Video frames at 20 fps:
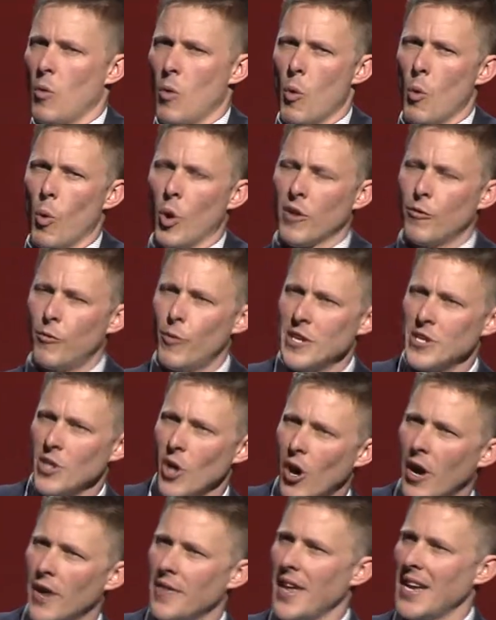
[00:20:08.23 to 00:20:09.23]
What if we
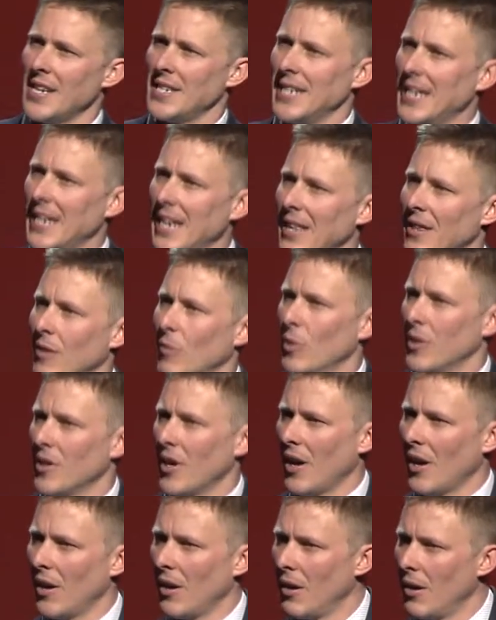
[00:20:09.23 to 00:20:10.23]
tied that together with
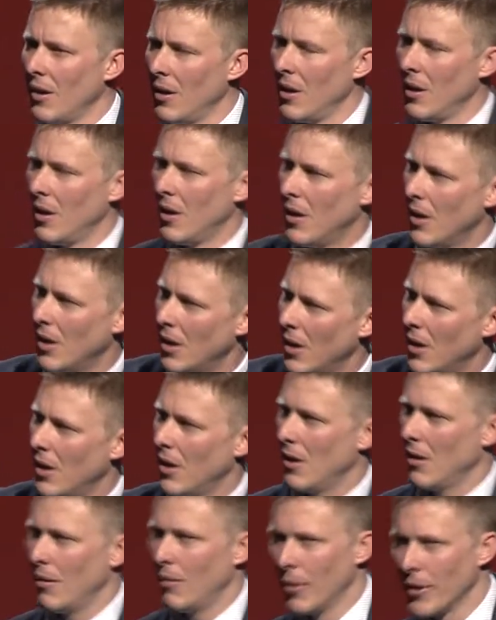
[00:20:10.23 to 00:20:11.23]

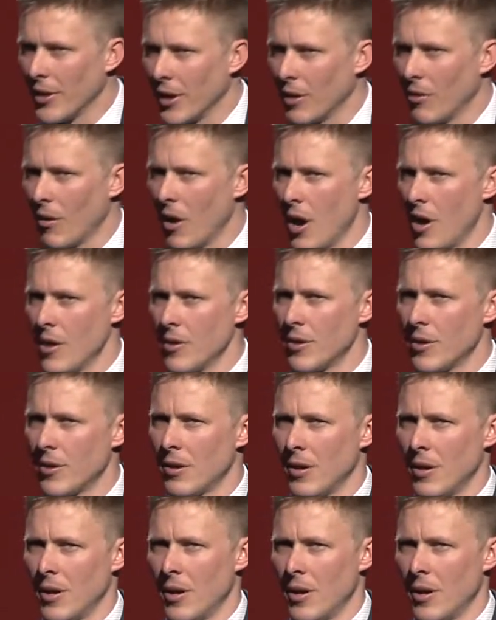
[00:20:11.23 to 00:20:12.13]
the growth?